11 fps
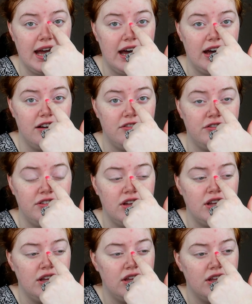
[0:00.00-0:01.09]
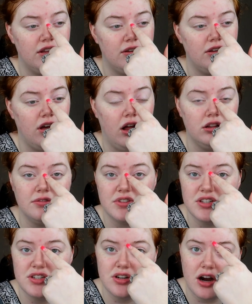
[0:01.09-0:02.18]
have all of
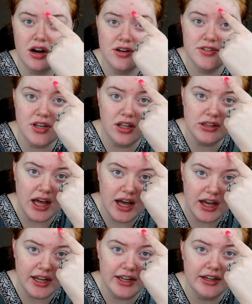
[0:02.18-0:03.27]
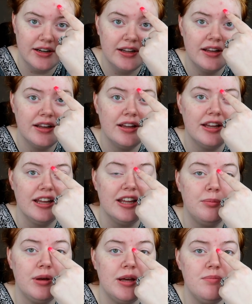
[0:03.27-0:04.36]
the stars align
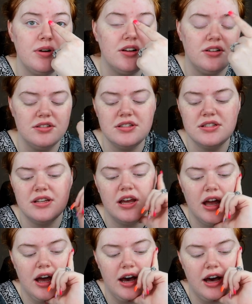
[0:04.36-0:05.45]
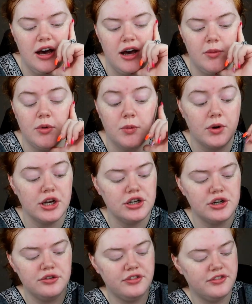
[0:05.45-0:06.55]
in pimples, um, we're
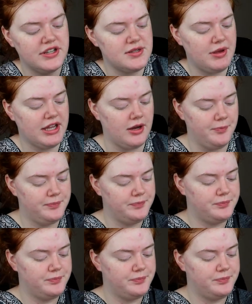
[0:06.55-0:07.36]
gonna do a full face of makeup.